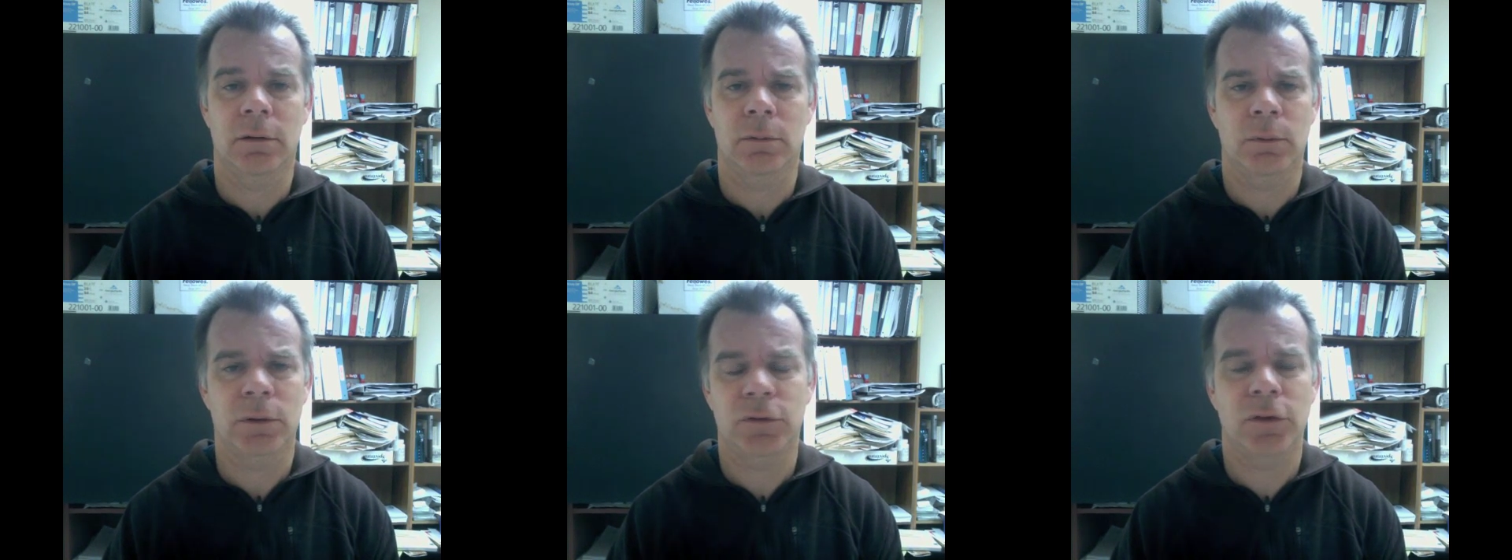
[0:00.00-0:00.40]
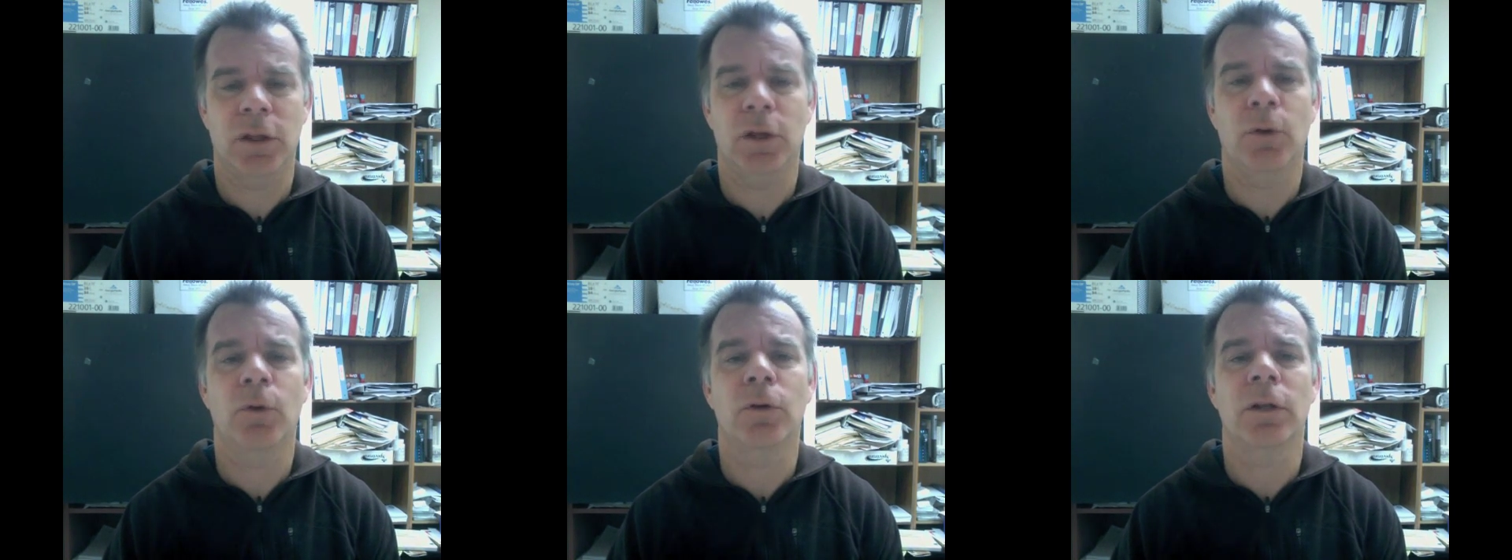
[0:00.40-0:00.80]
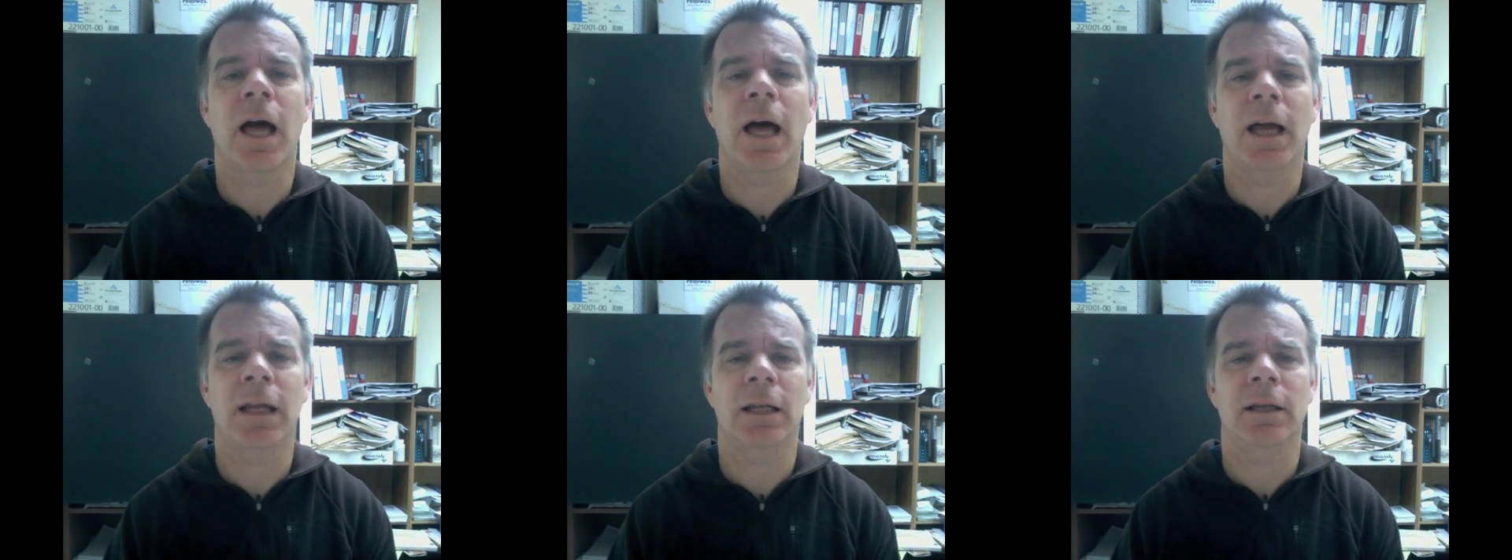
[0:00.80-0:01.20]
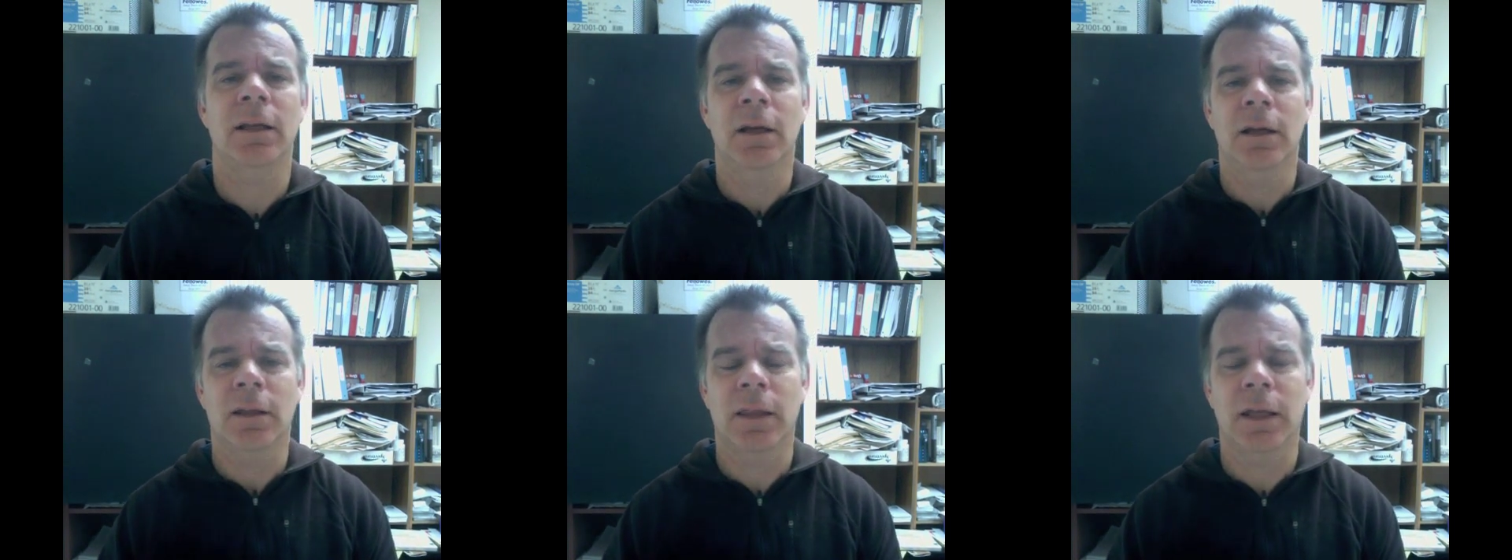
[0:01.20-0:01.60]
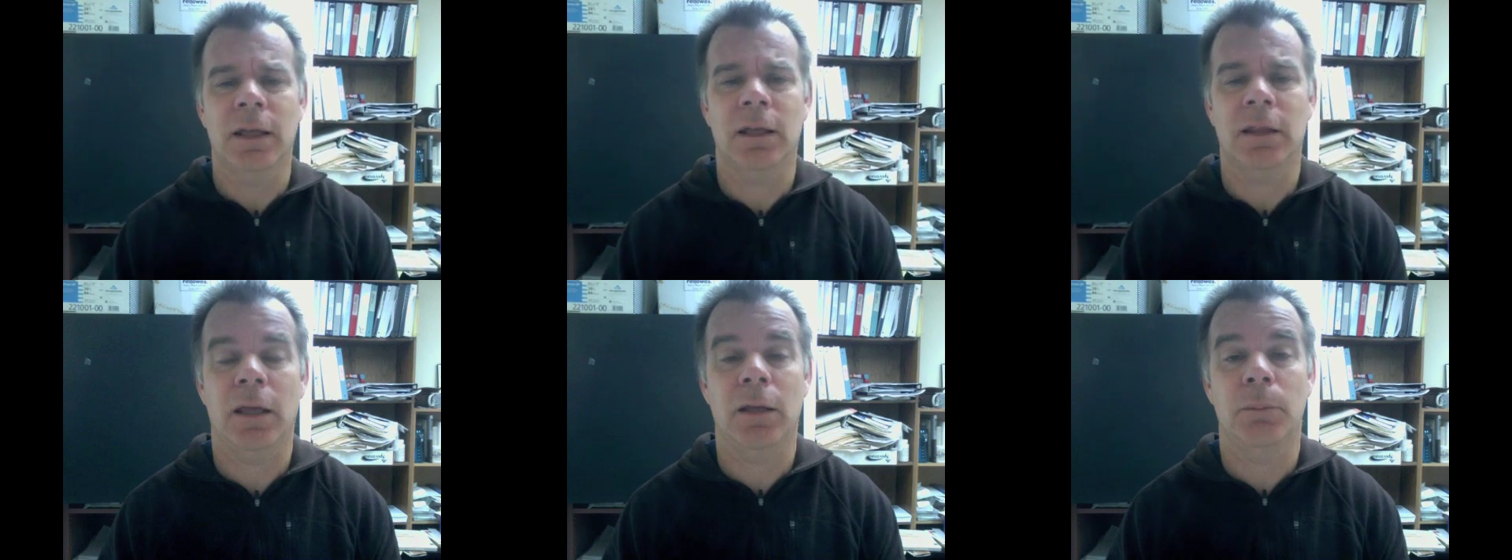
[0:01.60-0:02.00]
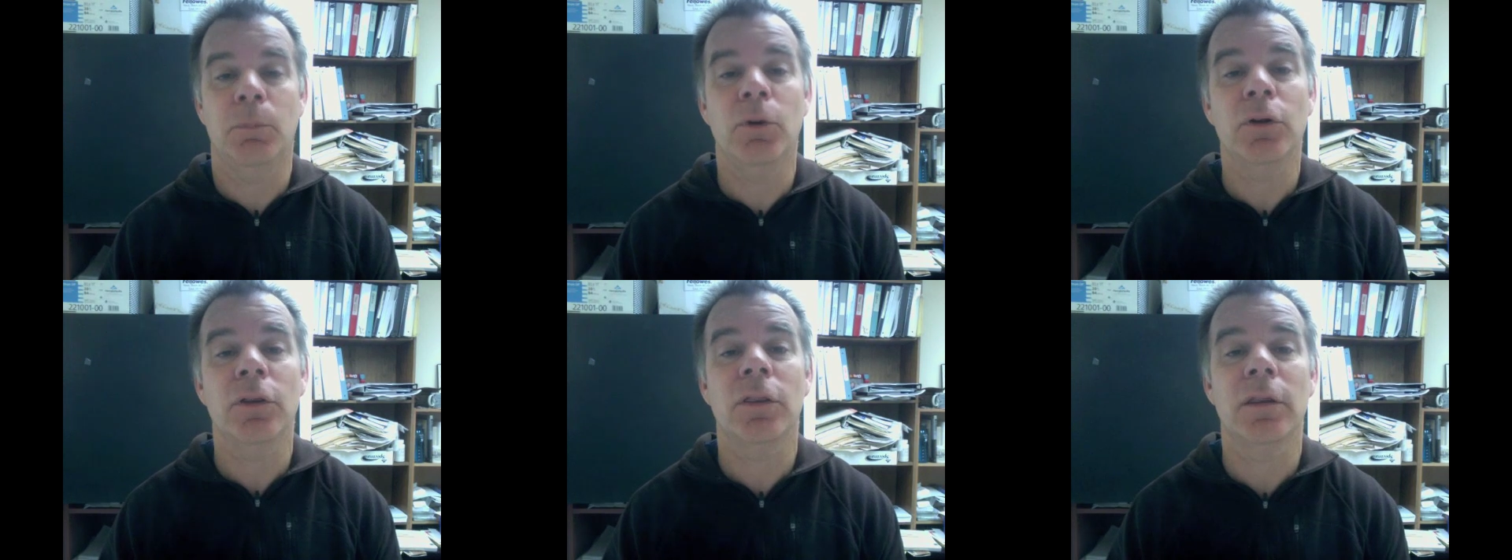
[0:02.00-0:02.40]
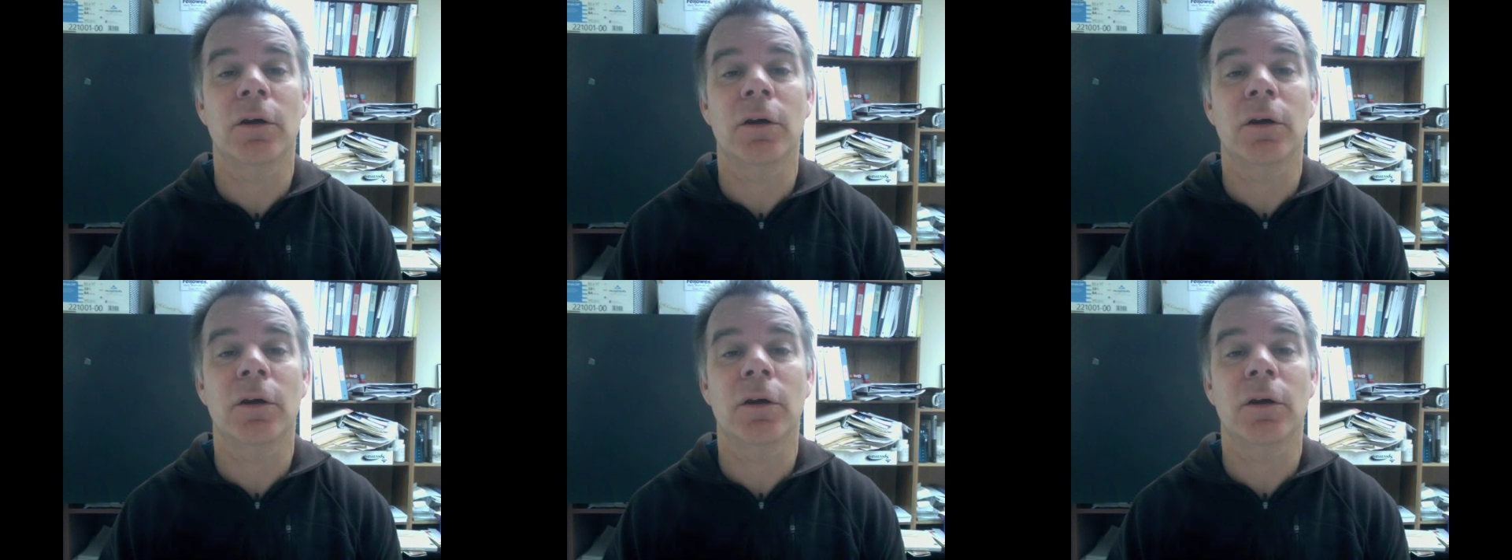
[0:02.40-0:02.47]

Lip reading: What's the old line? They put